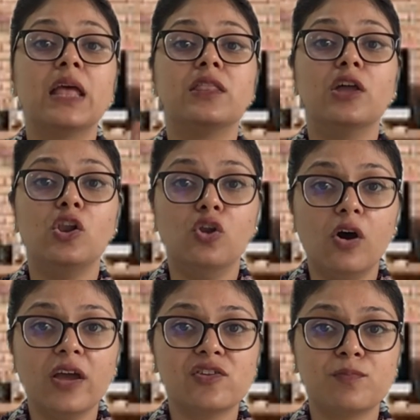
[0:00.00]
the
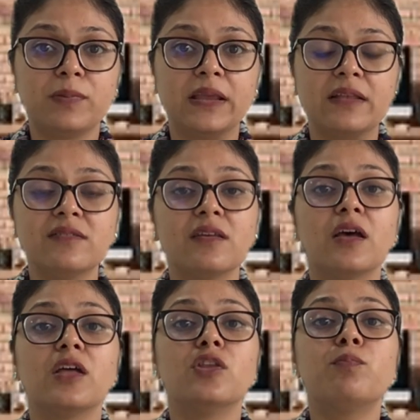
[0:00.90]
law explains
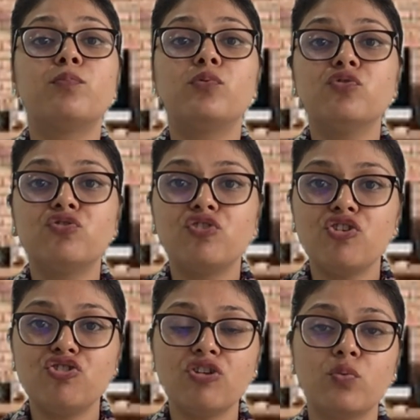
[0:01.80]
the
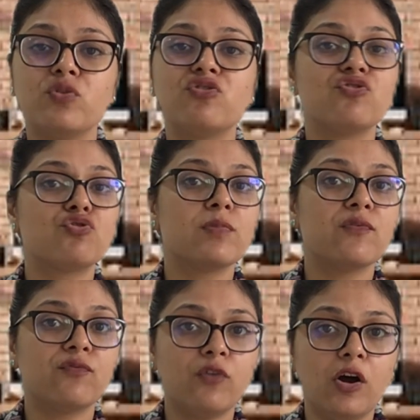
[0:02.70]
procedure which is to be
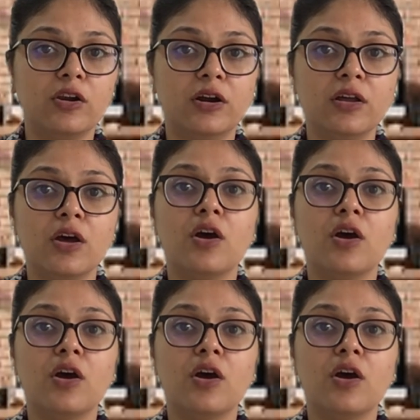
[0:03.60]
followed